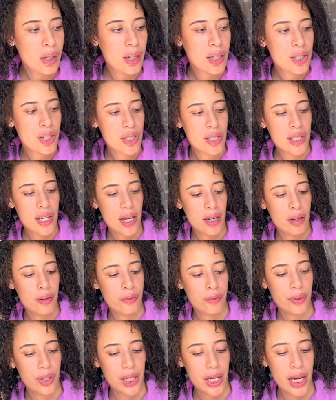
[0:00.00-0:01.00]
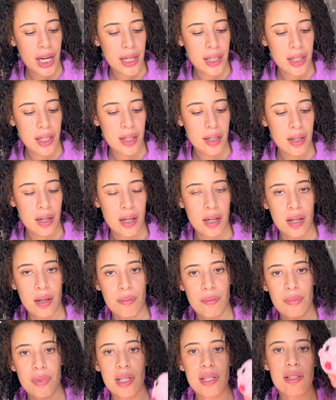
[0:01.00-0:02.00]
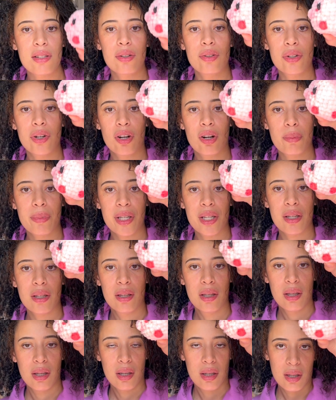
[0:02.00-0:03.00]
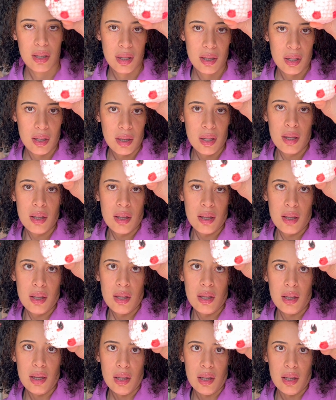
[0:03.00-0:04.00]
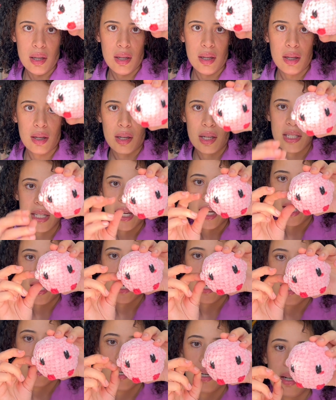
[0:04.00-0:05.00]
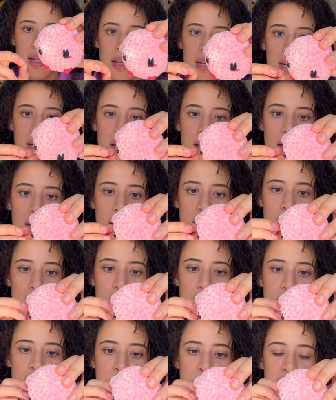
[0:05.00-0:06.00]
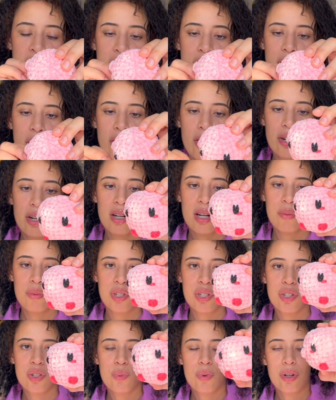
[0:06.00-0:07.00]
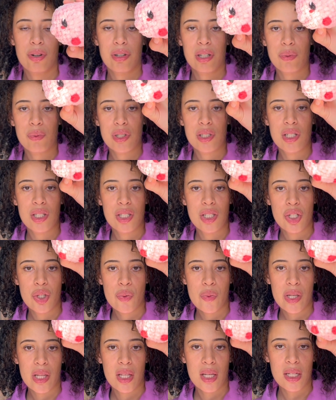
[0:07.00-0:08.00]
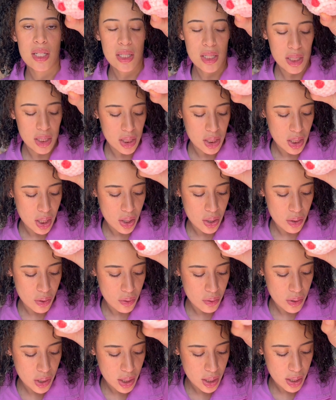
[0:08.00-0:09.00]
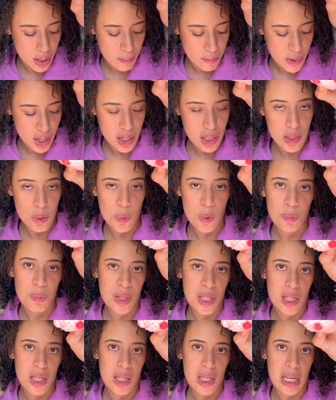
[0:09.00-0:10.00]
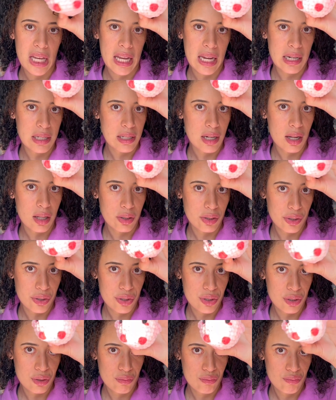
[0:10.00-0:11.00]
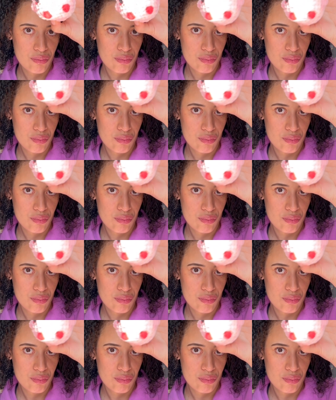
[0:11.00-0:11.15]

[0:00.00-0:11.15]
I just kind of freehanded this little Kirby, because I had, this pink yarn, and I was just wondering what to do with it. So this would be $8.